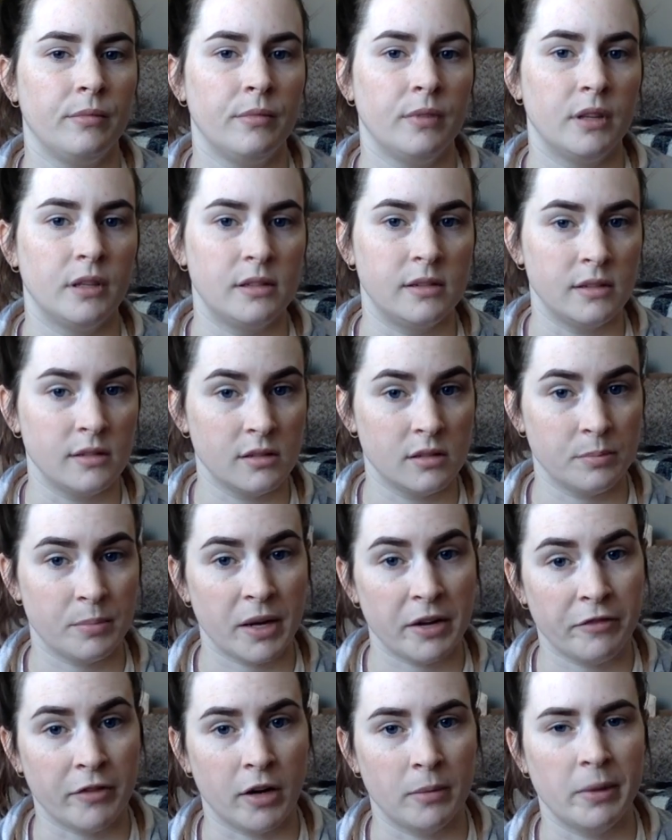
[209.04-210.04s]
This is
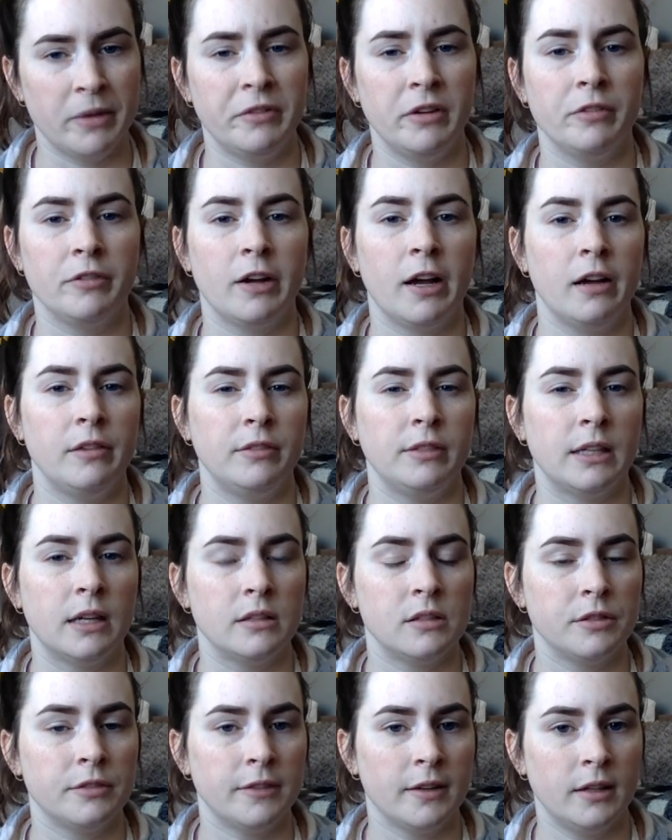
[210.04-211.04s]
by far my favorite. I've
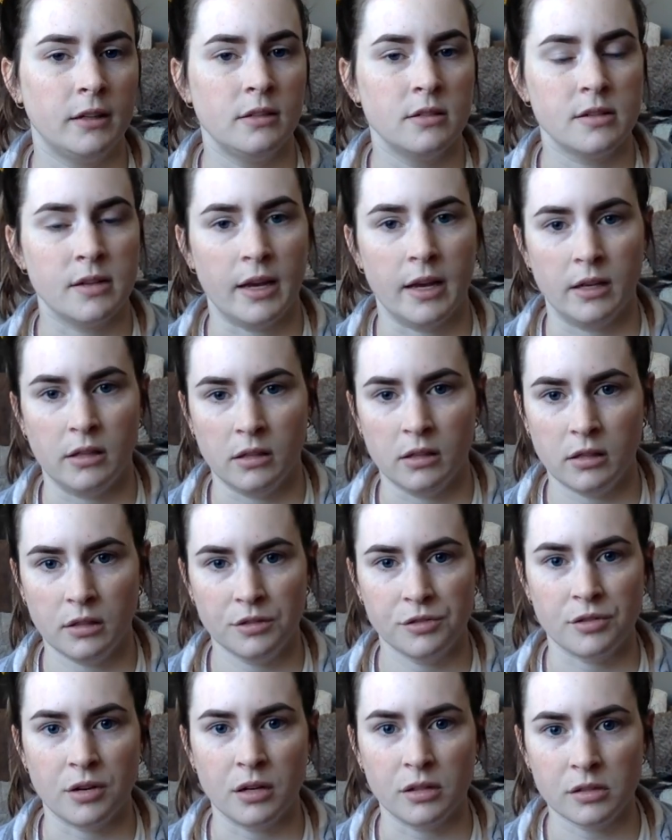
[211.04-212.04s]
yet to find anything
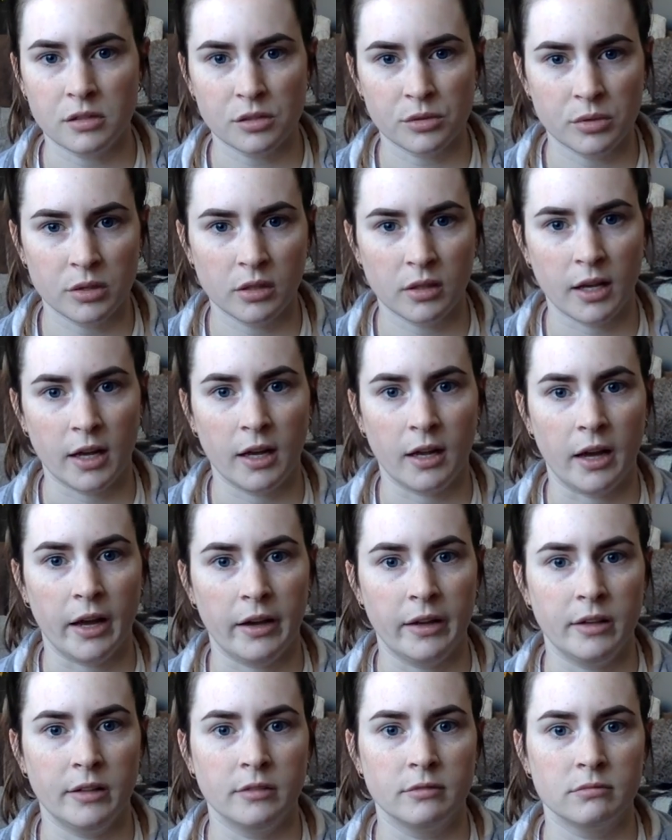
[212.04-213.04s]
drugstore that
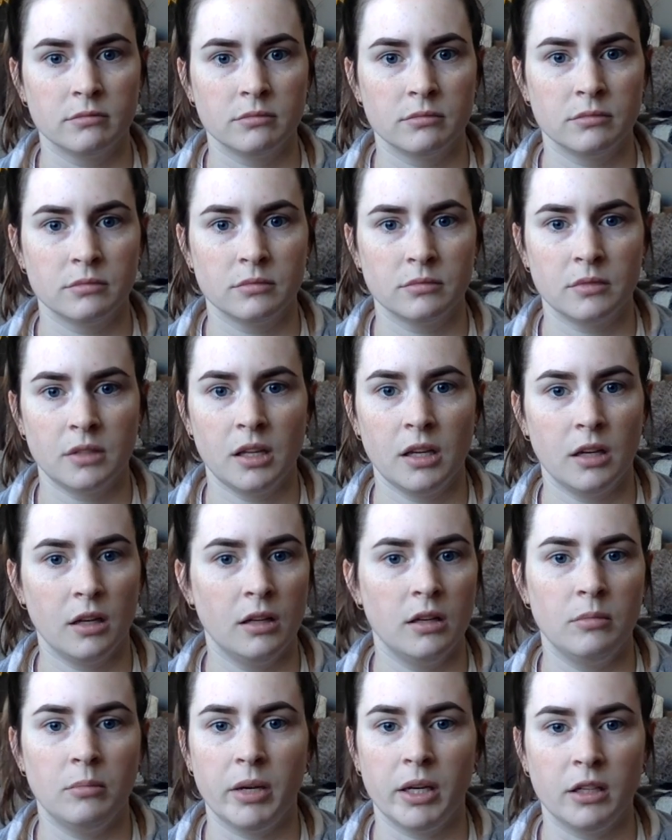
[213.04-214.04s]
I
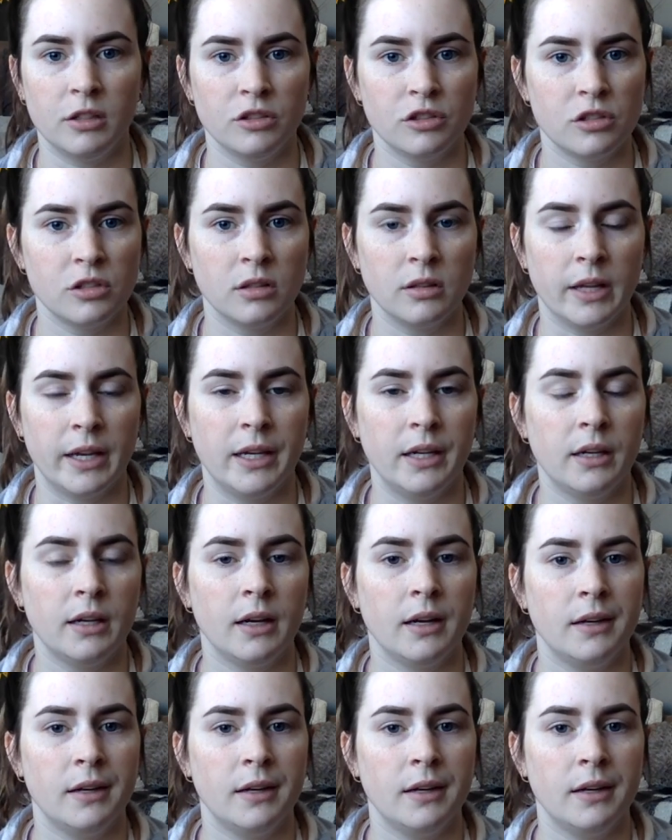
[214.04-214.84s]
can manage to like.